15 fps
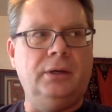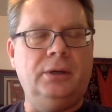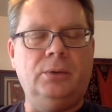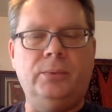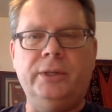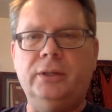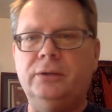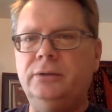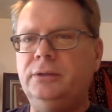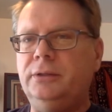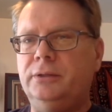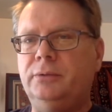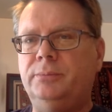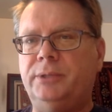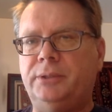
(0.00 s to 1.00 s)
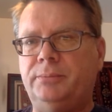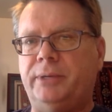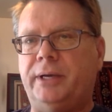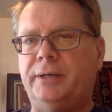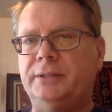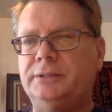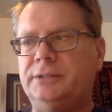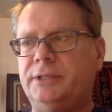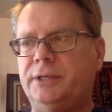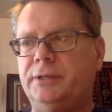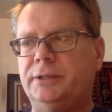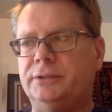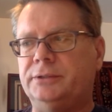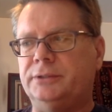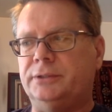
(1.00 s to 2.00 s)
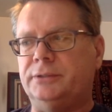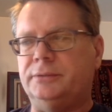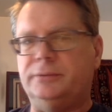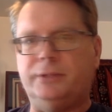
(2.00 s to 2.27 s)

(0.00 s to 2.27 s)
We learn a little bit about his character.